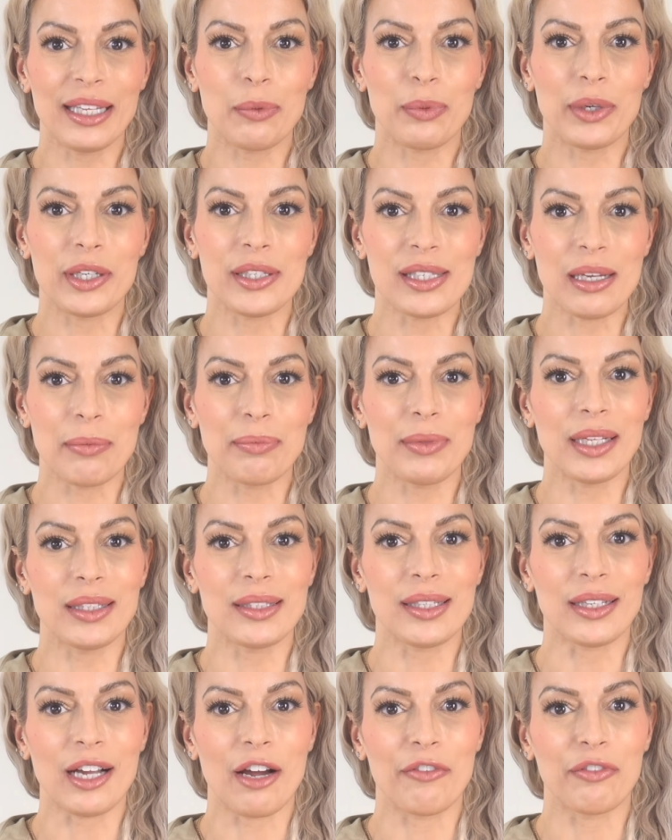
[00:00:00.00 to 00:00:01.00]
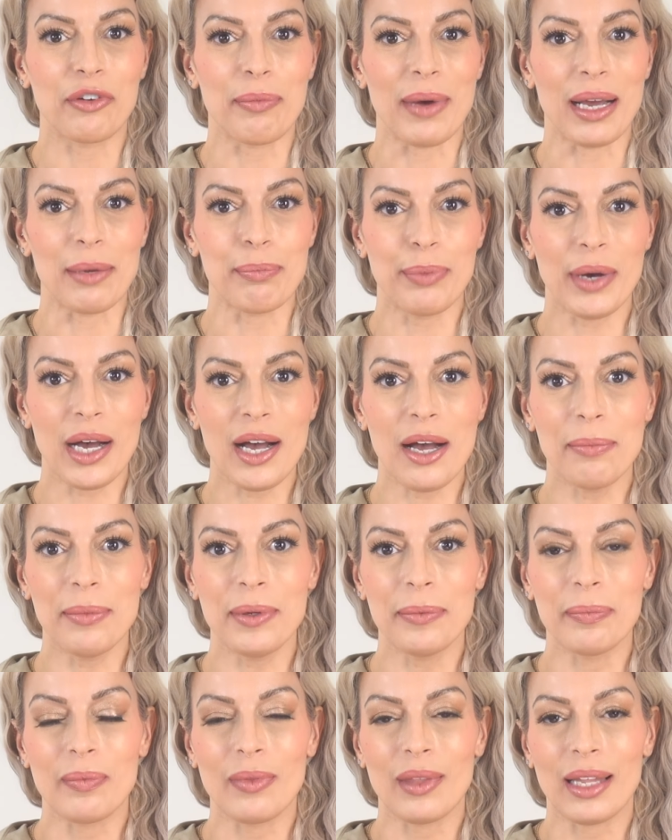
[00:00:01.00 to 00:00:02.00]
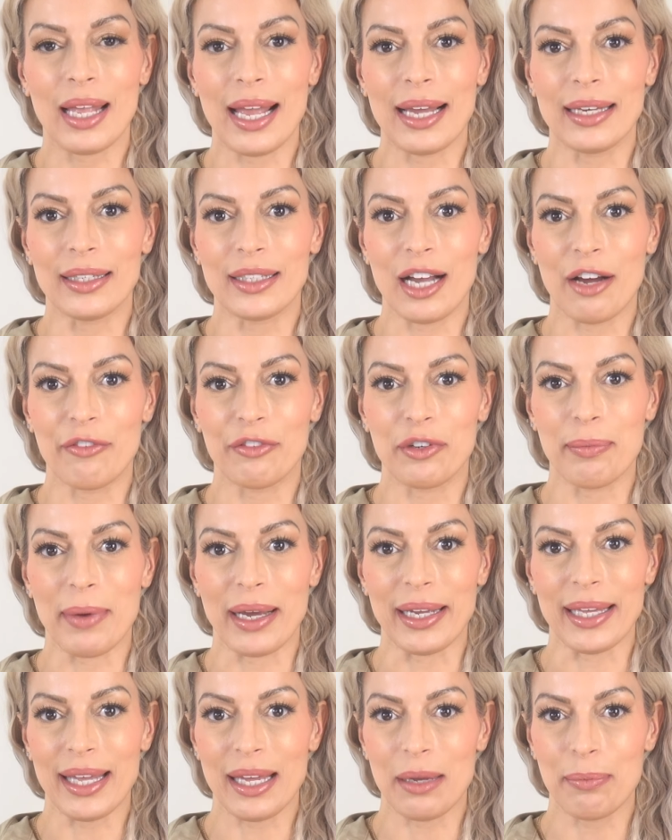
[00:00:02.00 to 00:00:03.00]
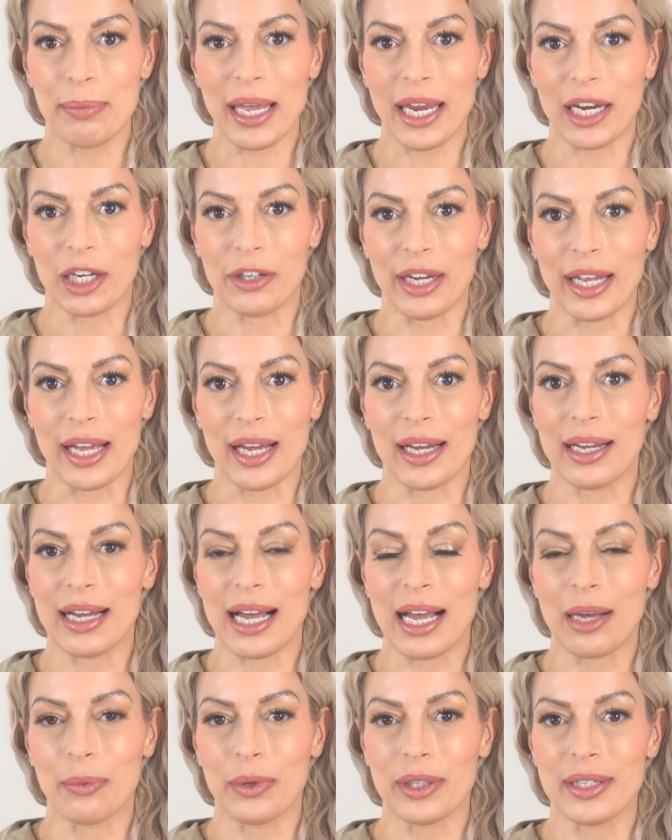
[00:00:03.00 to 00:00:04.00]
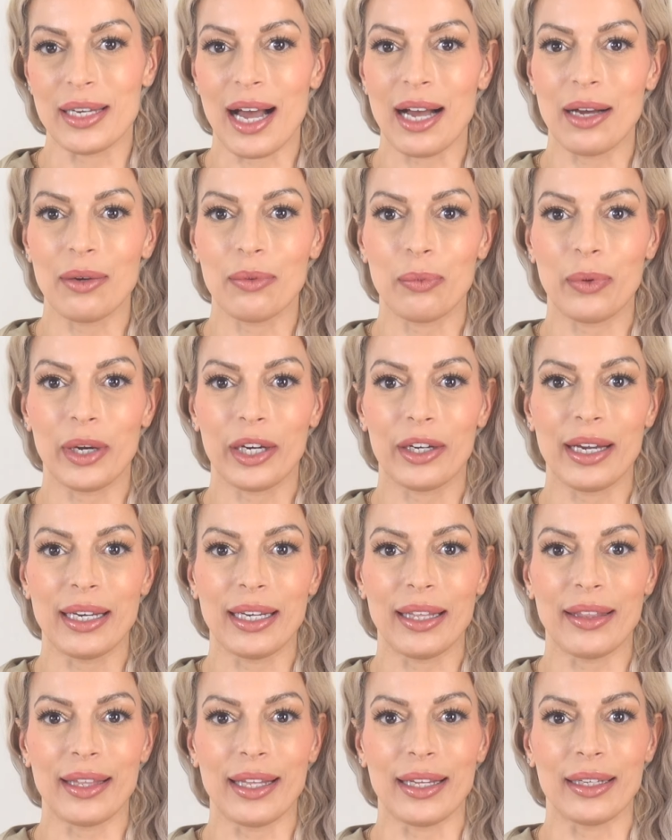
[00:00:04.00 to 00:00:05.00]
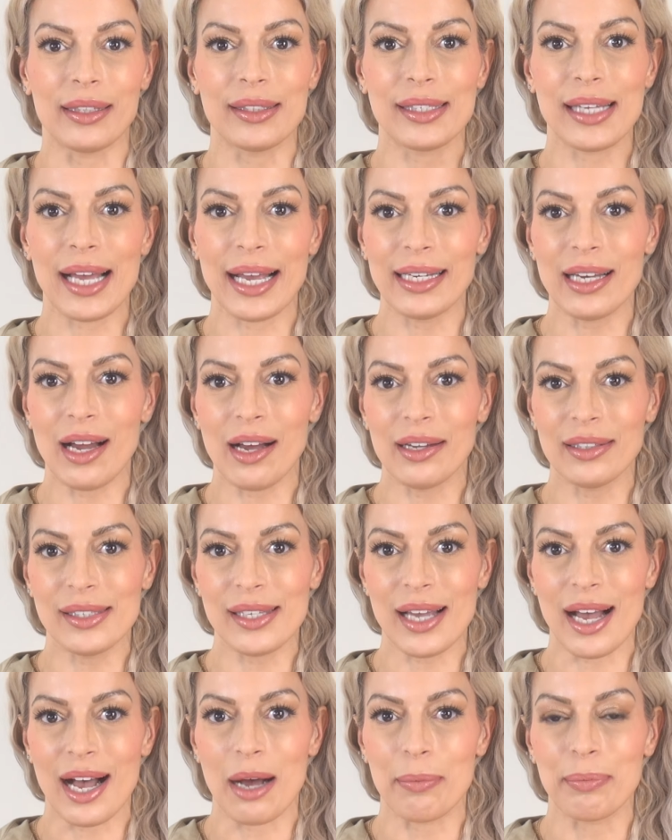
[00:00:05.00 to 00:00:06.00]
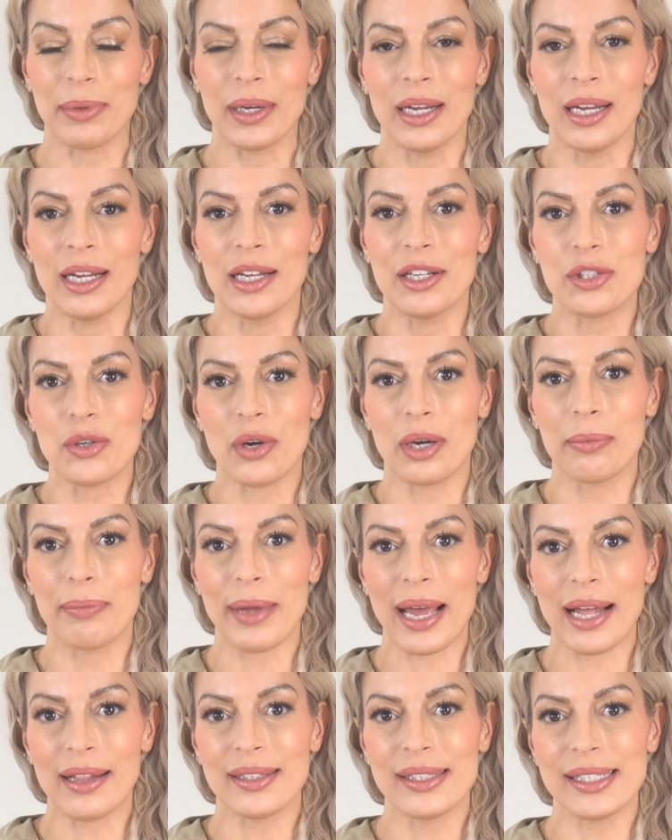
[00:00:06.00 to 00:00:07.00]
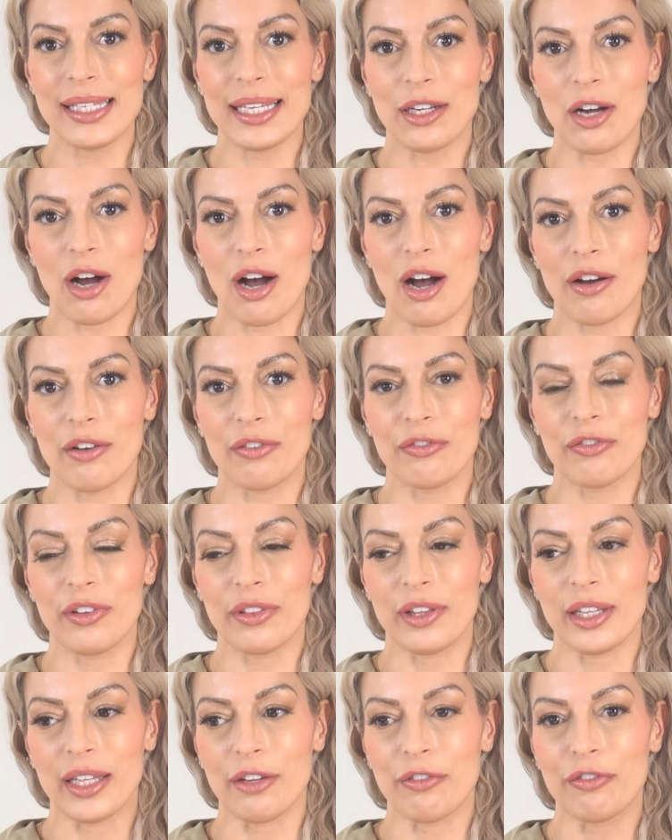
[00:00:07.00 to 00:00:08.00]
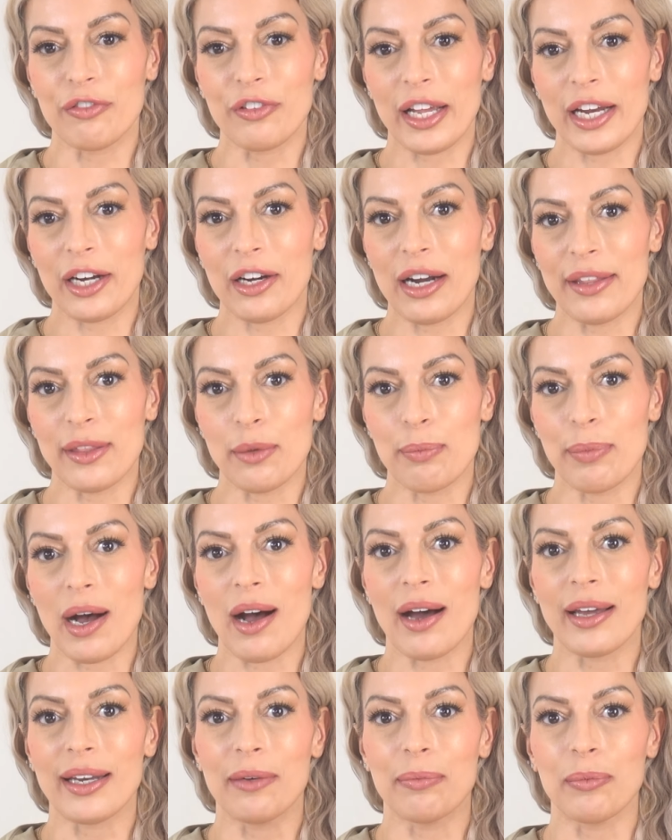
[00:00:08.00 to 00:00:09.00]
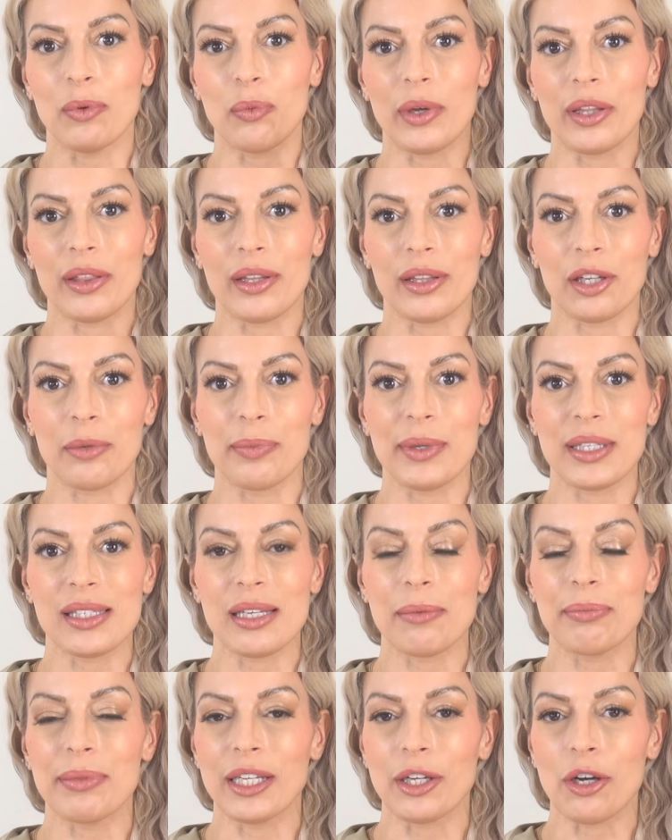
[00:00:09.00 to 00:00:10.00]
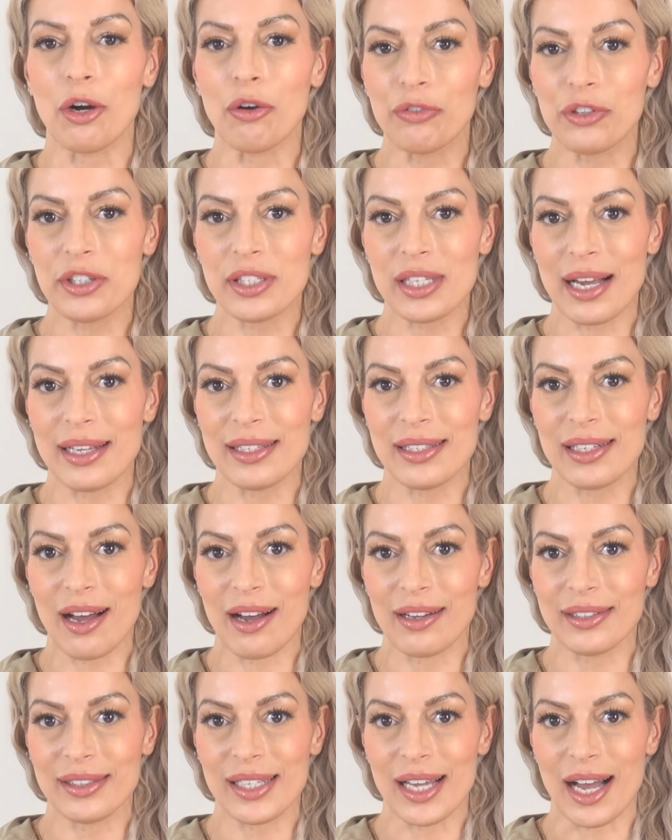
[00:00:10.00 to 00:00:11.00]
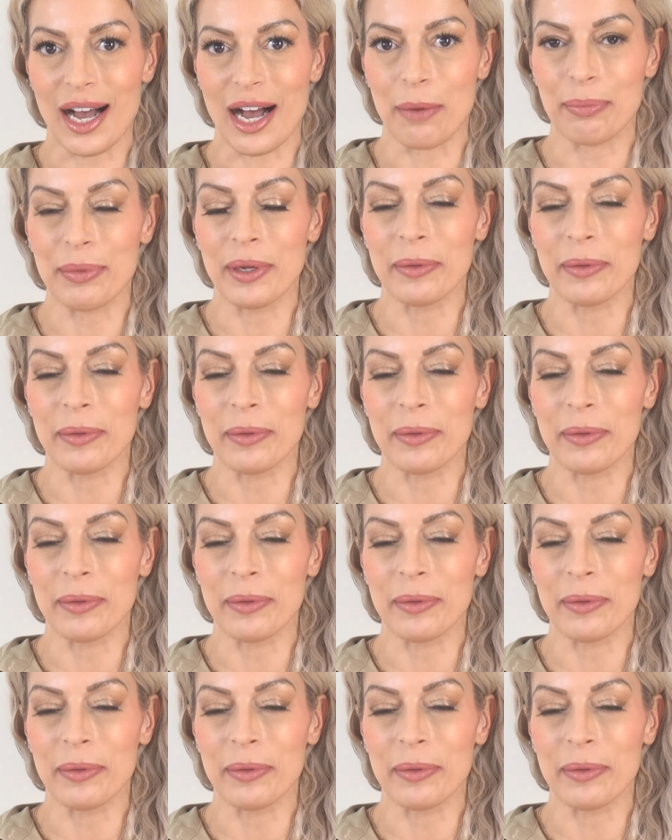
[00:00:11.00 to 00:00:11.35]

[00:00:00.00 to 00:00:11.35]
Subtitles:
wear something to cover my bum and cover my hip area. I would not wear anything tight on top, so I'm balancing off the flare at the bottom with a little bit something oversized on top.